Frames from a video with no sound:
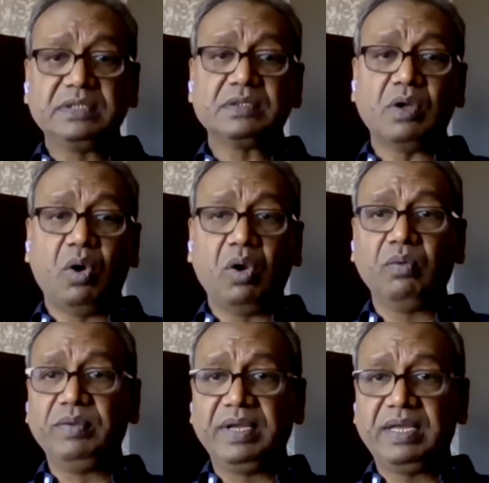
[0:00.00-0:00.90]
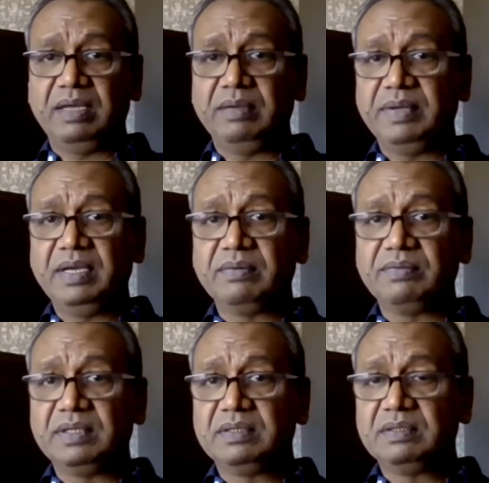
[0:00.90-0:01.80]
which is all we came here
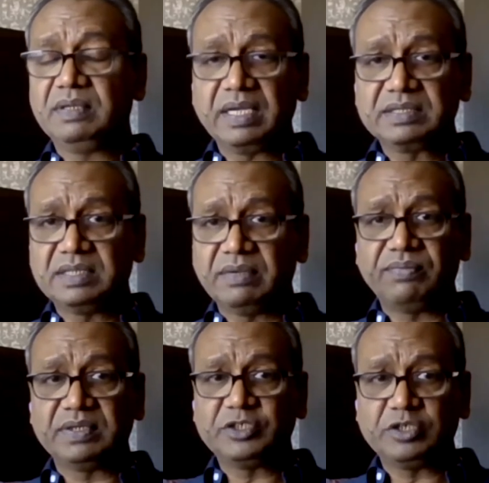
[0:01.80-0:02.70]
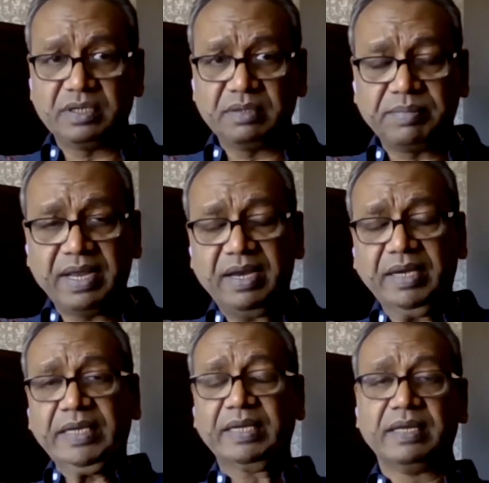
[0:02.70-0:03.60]
with, except for shirt and
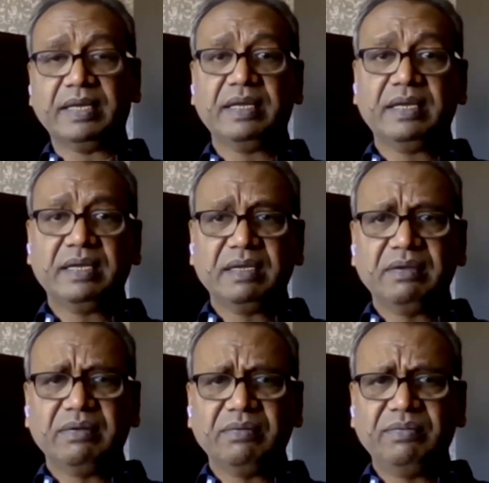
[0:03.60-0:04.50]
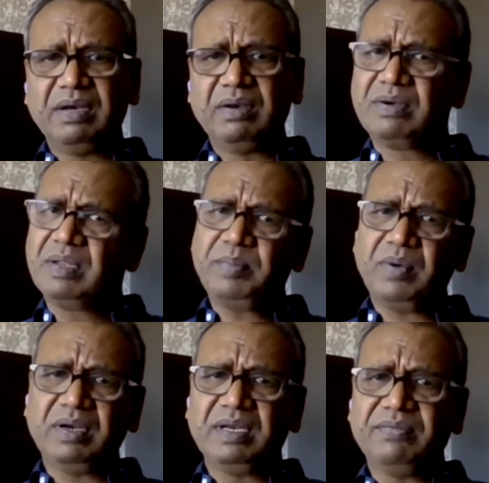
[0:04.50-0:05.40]
pant, we're looked
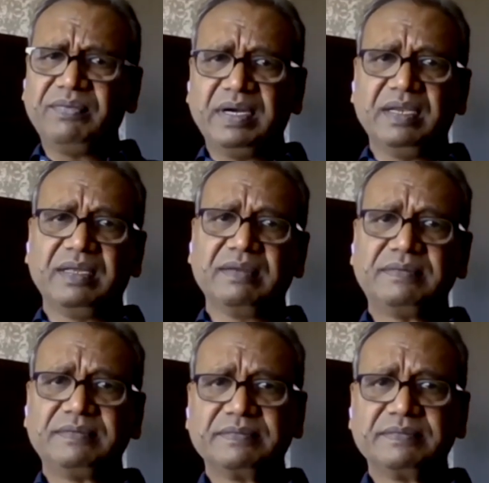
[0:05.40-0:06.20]
upon differently.